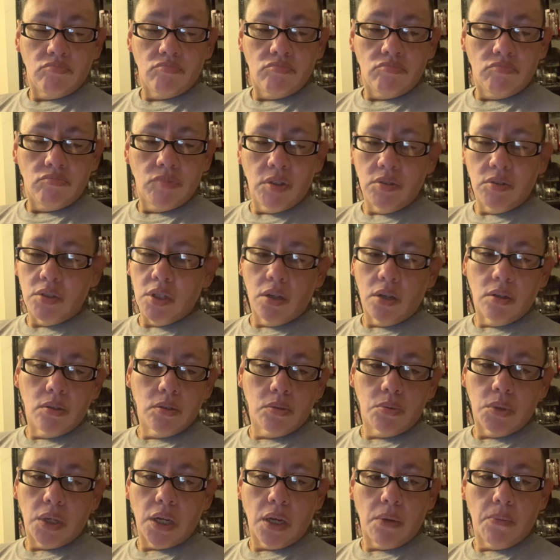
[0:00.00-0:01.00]
Who knows
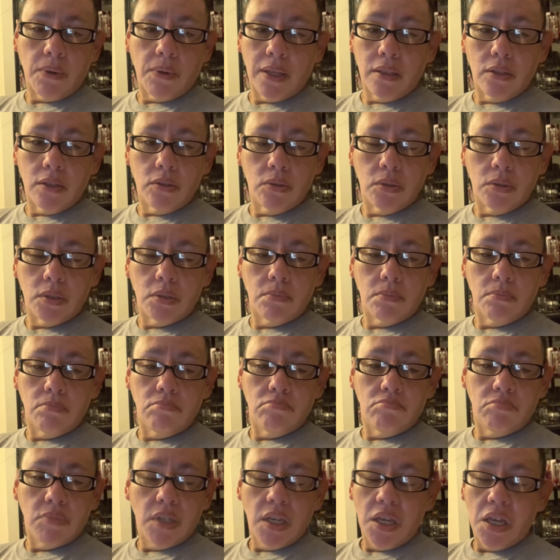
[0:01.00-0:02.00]
what I might lose.
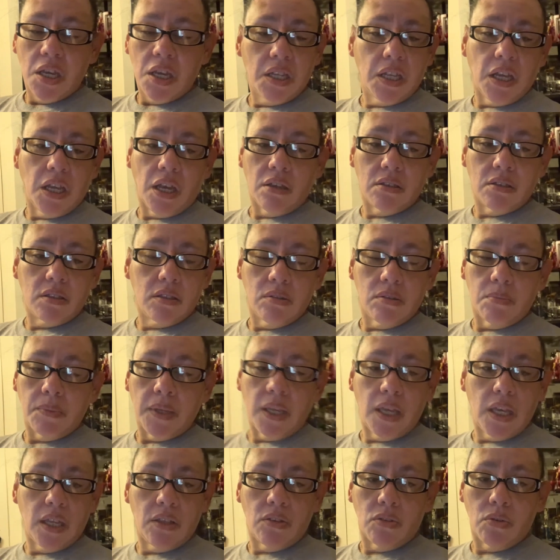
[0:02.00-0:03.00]
And I'll still be
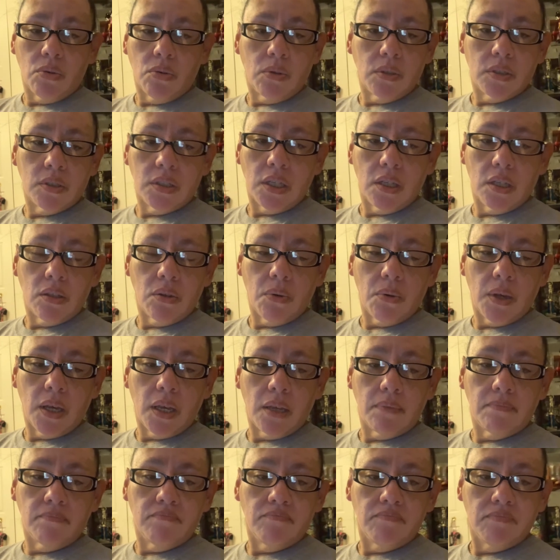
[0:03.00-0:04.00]
heading towards the other way.